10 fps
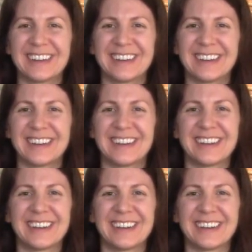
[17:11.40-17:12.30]

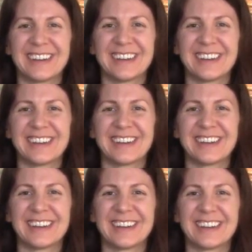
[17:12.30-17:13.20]

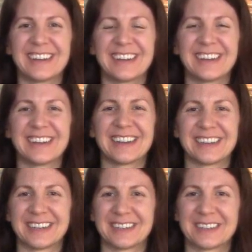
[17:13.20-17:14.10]

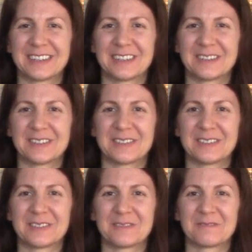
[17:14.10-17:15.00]

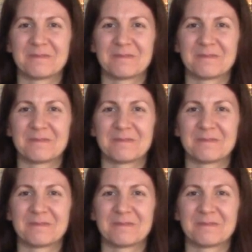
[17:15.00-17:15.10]
No words are spoken by the person on screen.